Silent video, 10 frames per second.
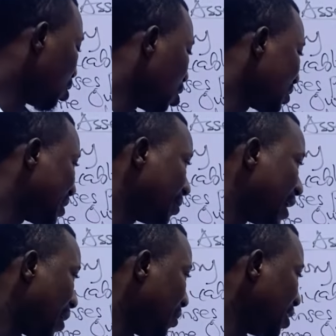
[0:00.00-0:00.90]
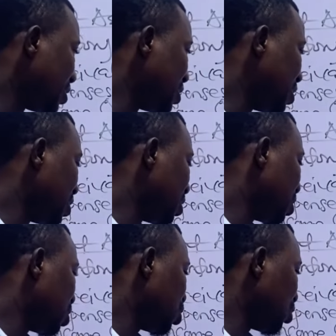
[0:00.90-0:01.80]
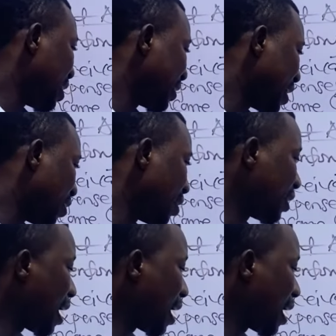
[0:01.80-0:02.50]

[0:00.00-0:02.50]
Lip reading: long-term liability to the current